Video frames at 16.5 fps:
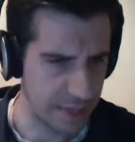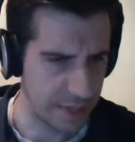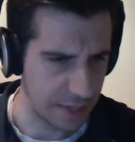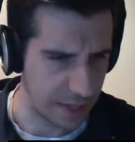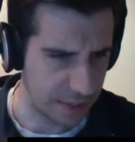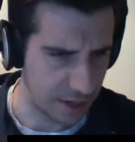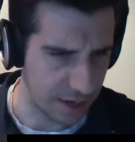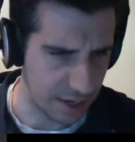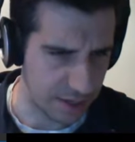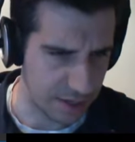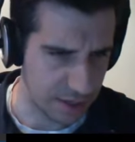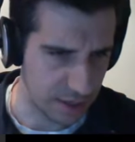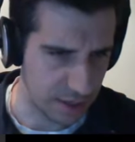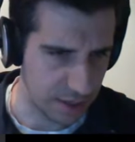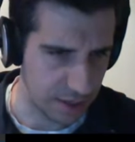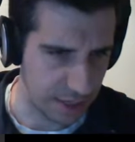I thought I
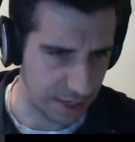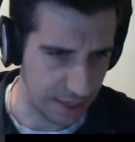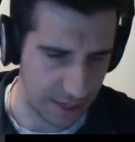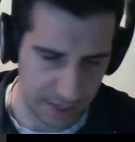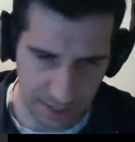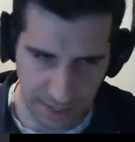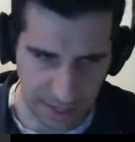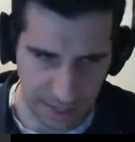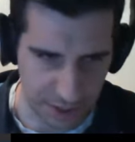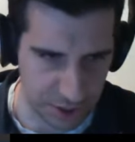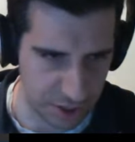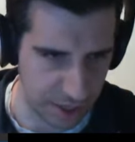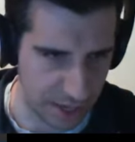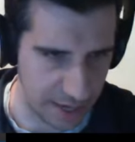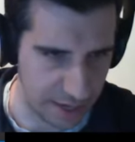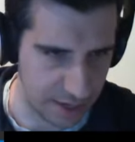saw that it
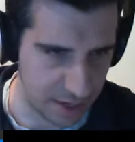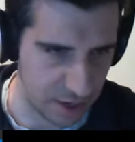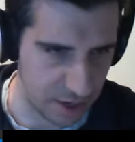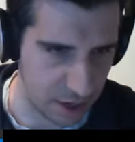actually had an